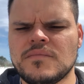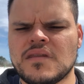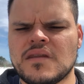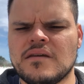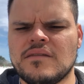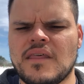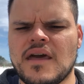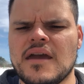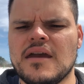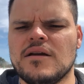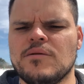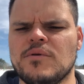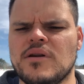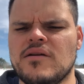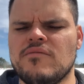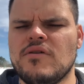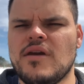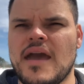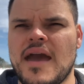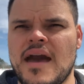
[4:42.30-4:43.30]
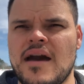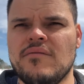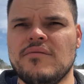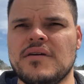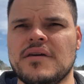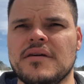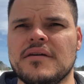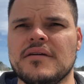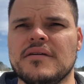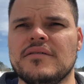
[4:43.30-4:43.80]
thing whenever you have
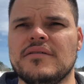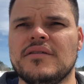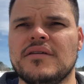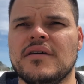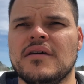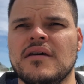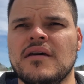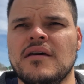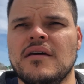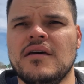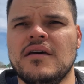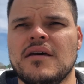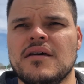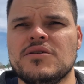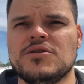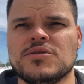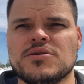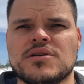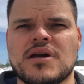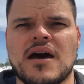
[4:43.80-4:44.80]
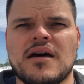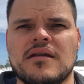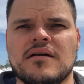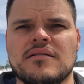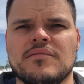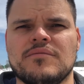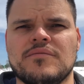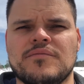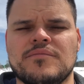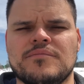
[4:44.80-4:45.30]
kids is just kind
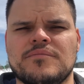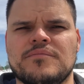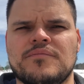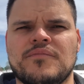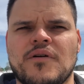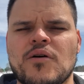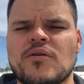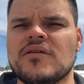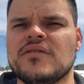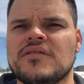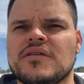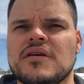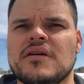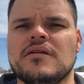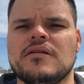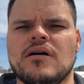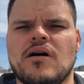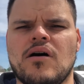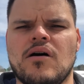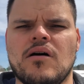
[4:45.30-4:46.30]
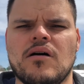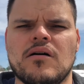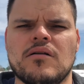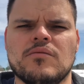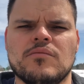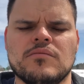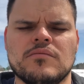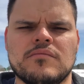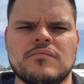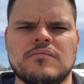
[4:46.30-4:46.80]
of focusing
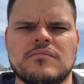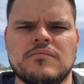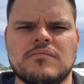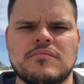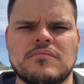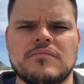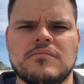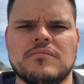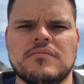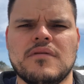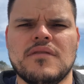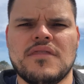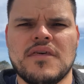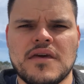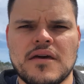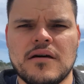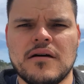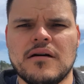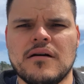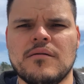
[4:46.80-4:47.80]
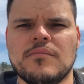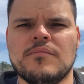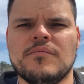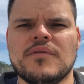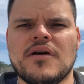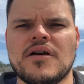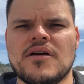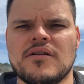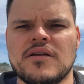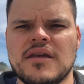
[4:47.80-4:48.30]
on them,
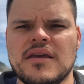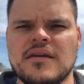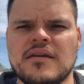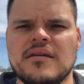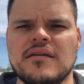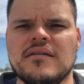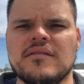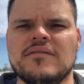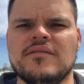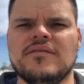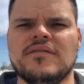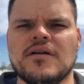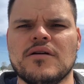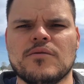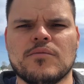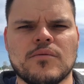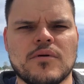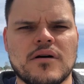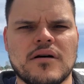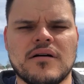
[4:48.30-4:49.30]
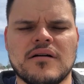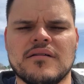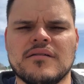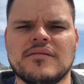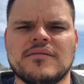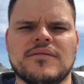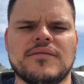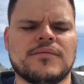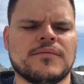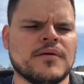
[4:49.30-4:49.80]
their needs, their
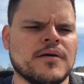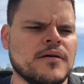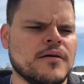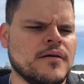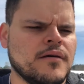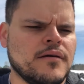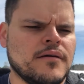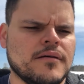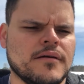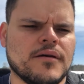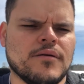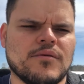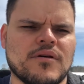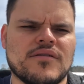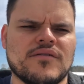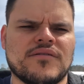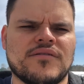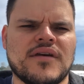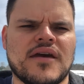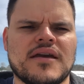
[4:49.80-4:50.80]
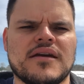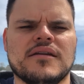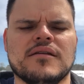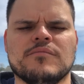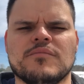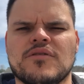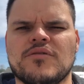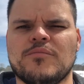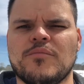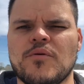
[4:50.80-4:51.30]
wants, whether it's taking
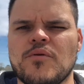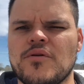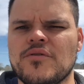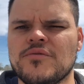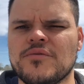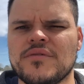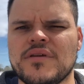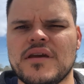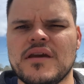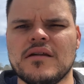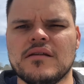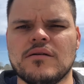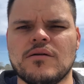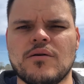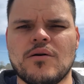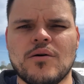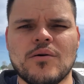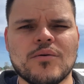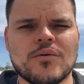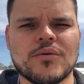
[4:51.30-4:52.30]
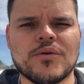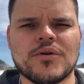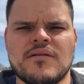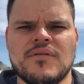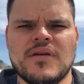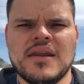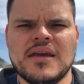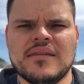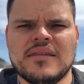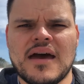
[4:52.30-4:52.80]
them to sports when they get a little older. If
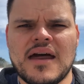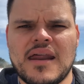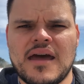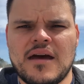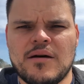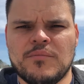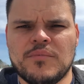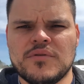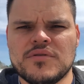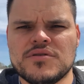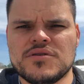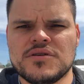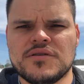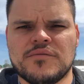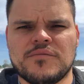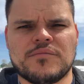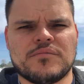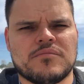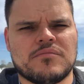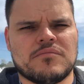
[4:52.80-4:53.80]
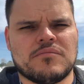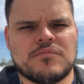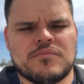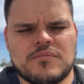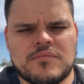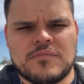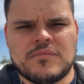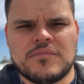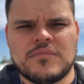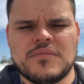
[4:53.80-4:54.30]
any of that happens,
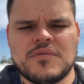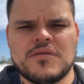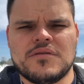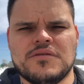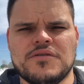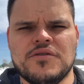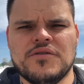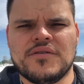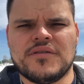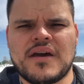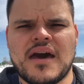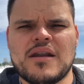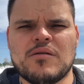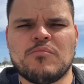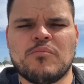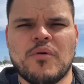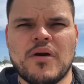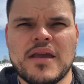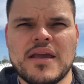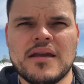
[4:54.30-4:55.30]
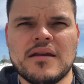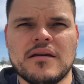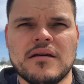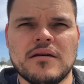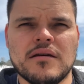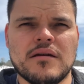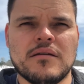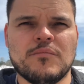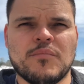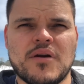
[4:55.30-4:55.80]
you just got to bring
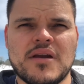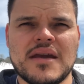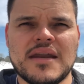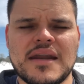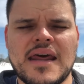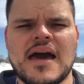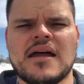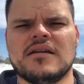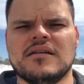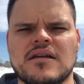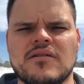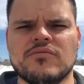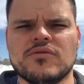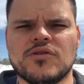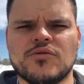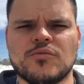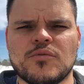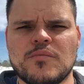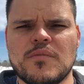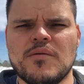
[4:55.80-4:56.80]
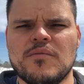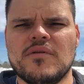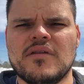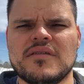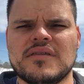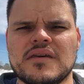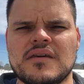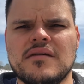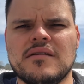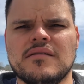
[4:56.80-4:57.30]
it down a level. Just remember
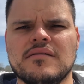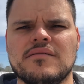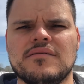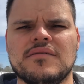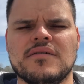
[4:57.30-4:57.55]
that the kids